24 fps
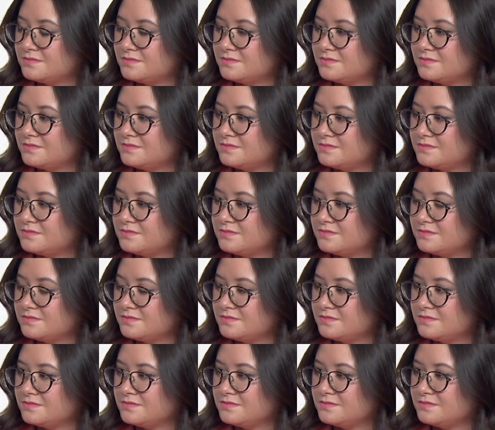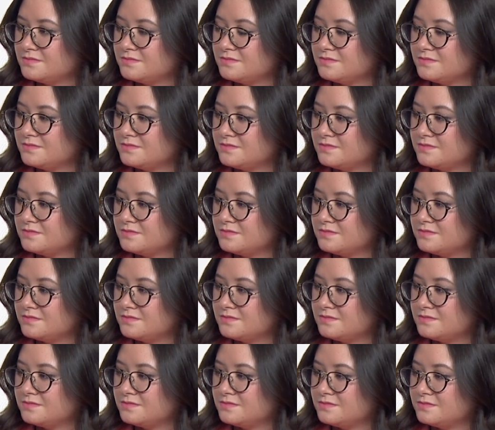
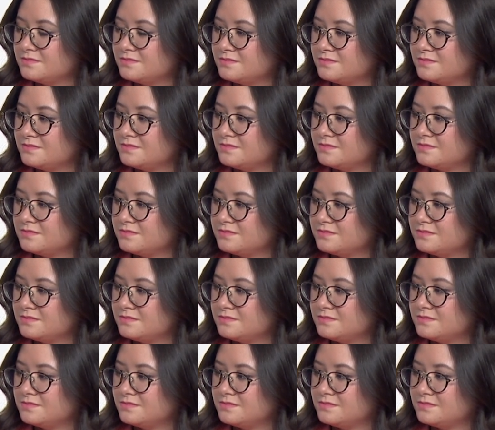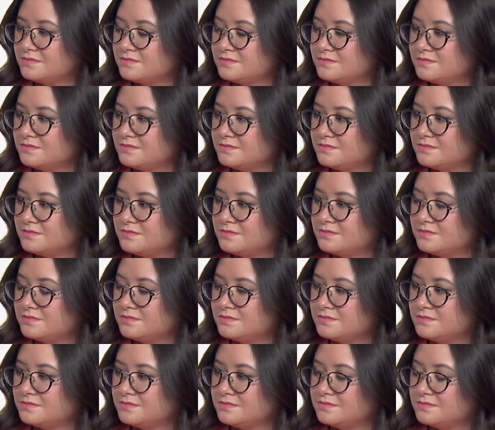
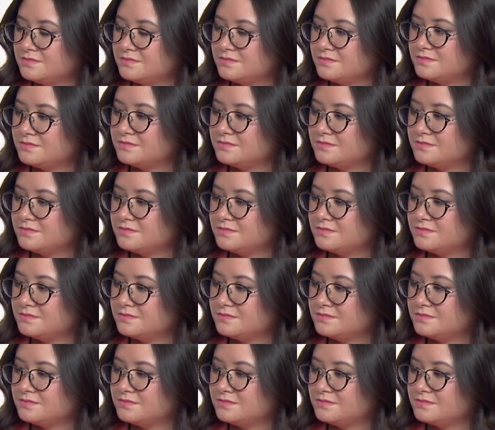(not speaking)